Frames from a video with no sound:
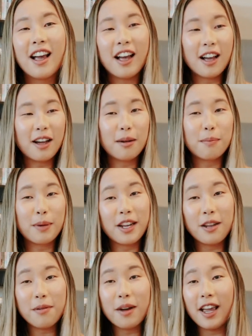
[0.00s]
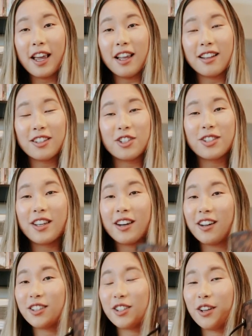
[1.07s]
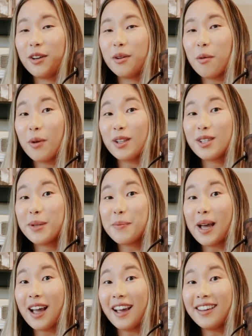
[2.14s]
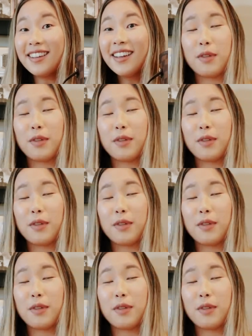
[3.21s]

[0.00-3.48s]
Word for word: But anyway, let's just get on to what's in the bag.